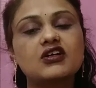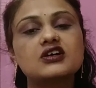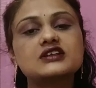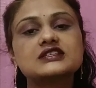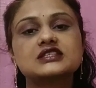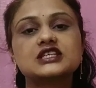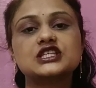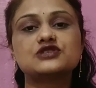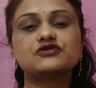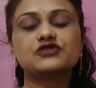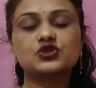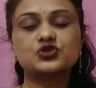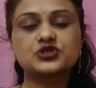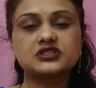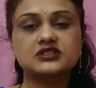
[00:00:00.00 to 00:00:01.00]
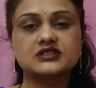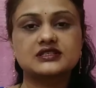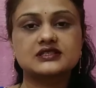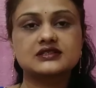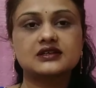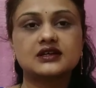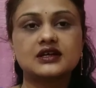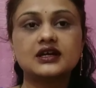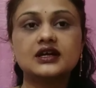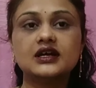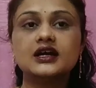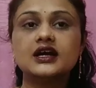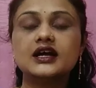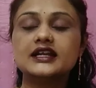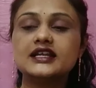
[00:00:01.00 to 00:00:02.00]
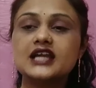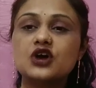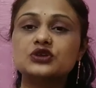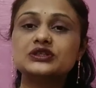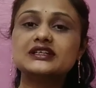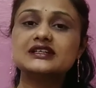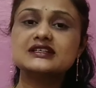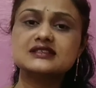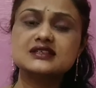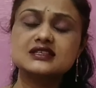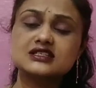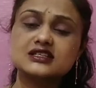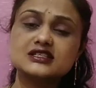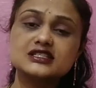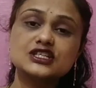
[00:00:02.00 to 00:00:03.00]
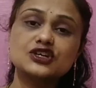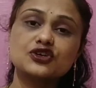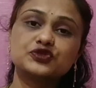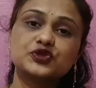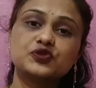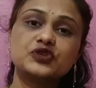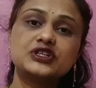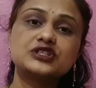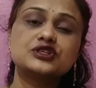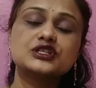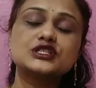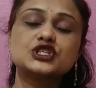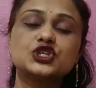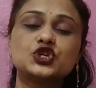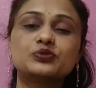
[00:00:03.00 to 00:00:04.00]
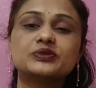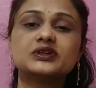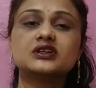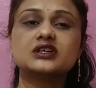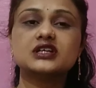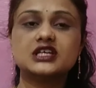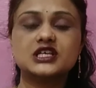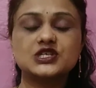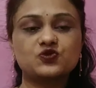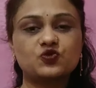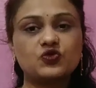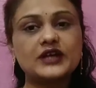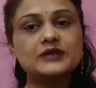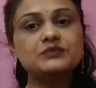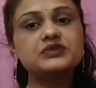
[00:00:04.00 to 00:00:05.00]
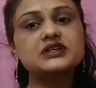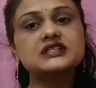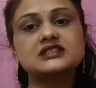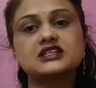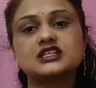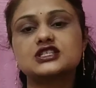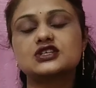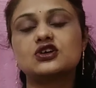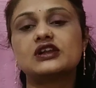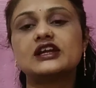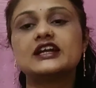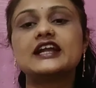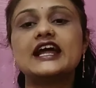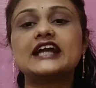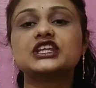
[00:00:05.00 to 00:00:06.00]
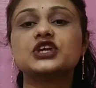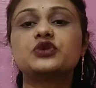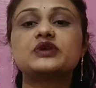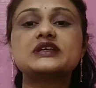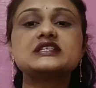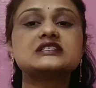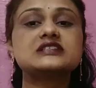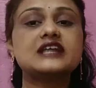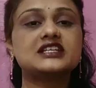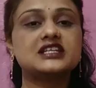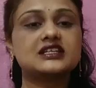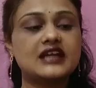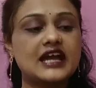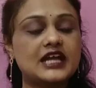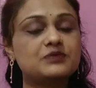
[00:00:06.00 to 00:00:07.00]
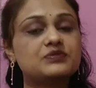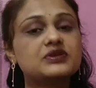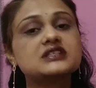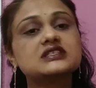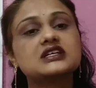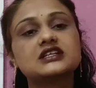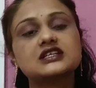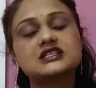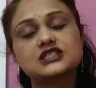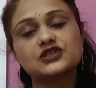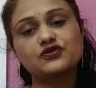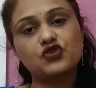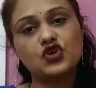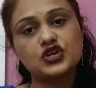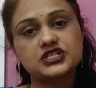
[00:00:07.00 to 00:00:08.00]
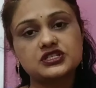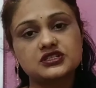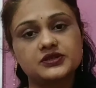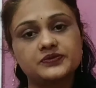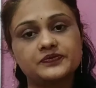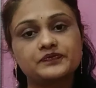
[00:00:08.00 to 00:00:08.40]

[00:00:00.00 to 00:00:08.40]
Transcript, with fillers: cause these floaters. Now the consistency of the vitreous humor is 1% solid and the rest 99% is the water.